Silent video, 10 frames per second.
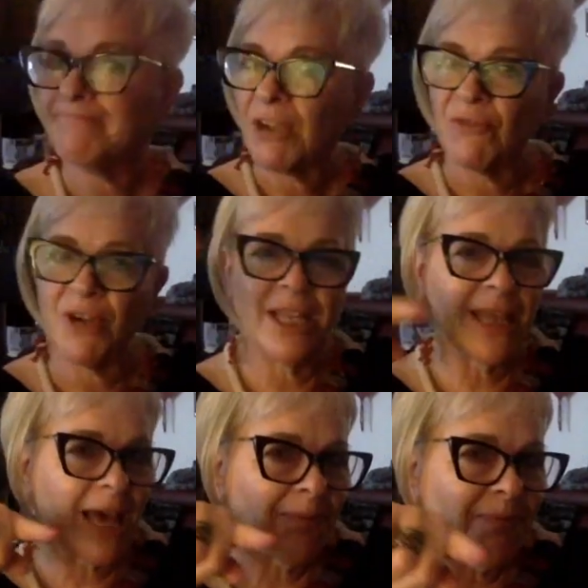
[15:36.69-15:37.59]
Ring
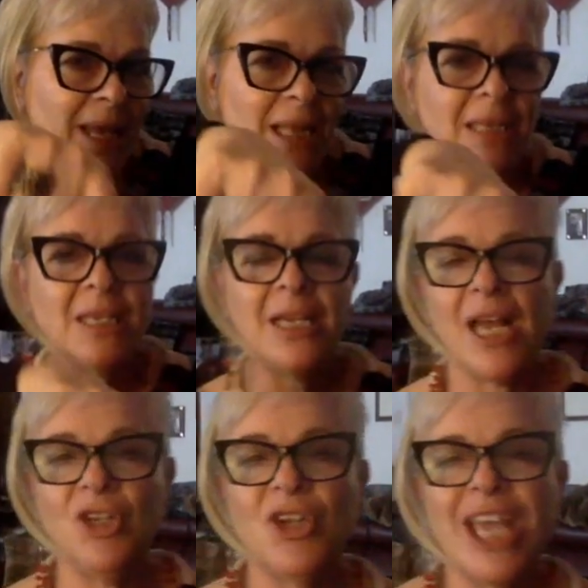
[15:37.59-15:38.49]
that bell
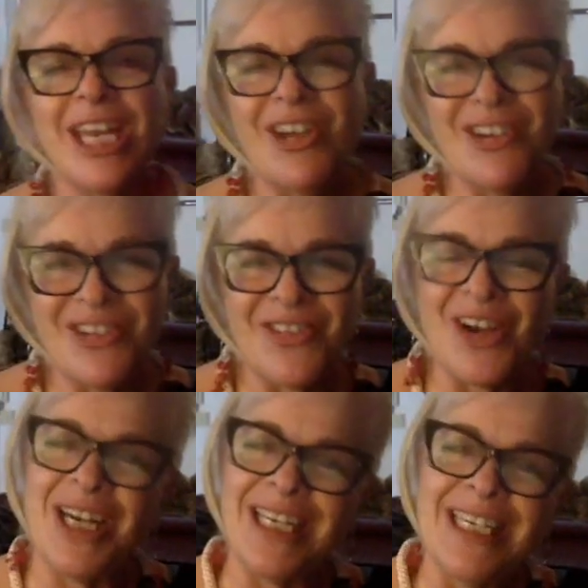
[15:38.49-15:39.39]
and you'll get
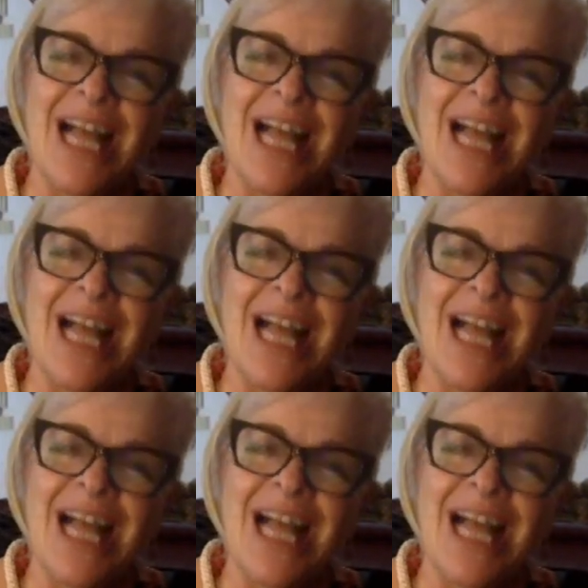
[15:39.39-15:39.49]
notified.